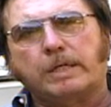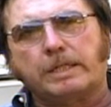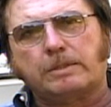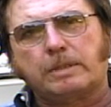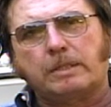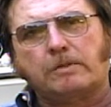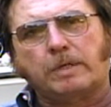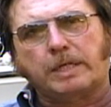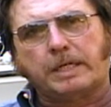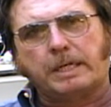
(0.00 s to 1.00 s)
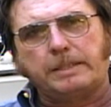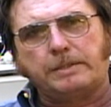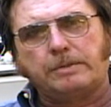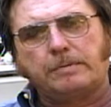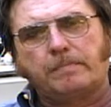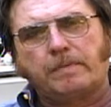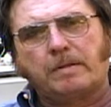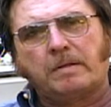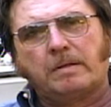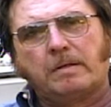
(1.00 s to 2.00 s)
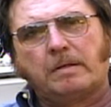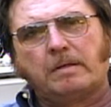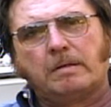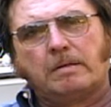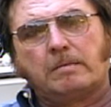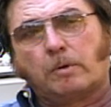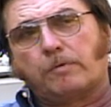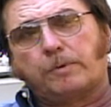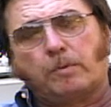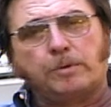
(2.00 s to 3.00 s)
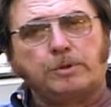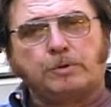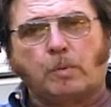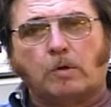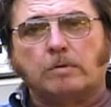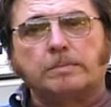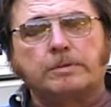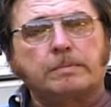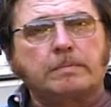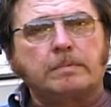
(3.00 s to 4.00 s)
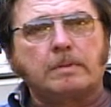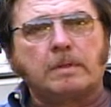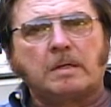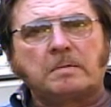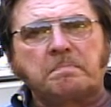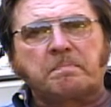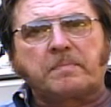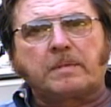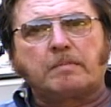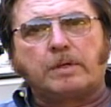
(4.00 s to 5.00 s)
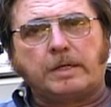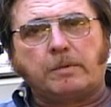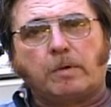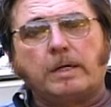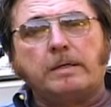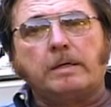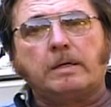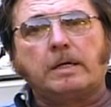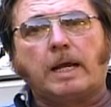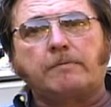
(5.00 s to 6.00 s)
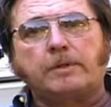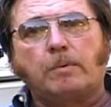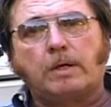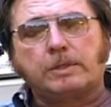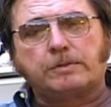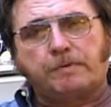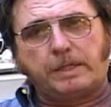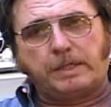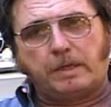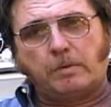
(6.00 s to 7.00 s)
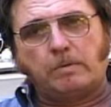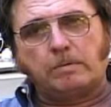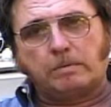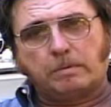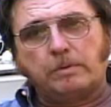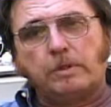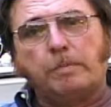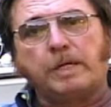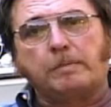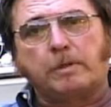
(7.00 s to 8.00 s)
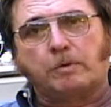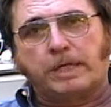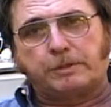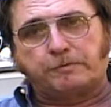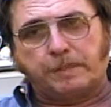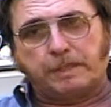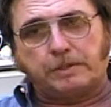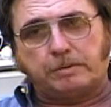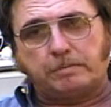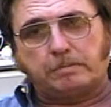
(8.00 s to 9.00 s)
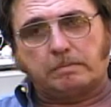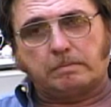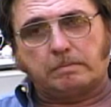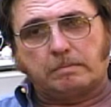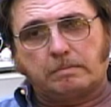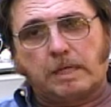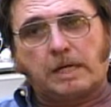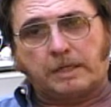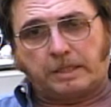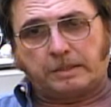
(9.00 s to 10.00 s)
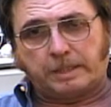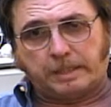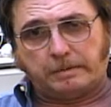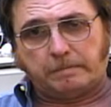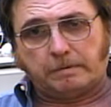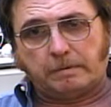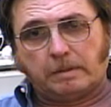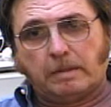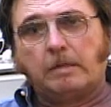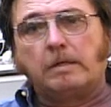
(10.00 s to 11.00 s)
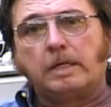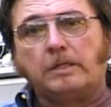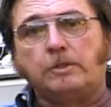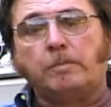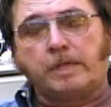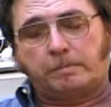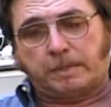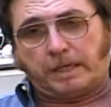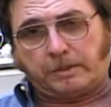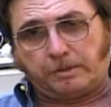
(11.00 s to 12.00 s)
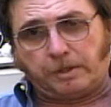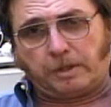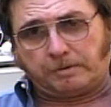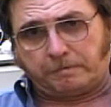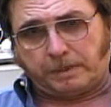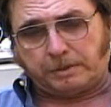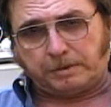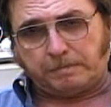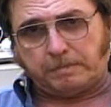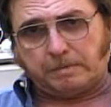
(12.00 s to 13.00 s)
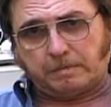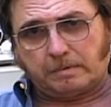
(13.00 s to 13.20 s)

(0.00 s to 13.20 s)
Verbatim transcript: crickets in a cricket cage or if you want to use worms. But anyway, after you watch this video, you'll be able to go catch a fish. I guarantee it. And you'll be able to take your young and fishing.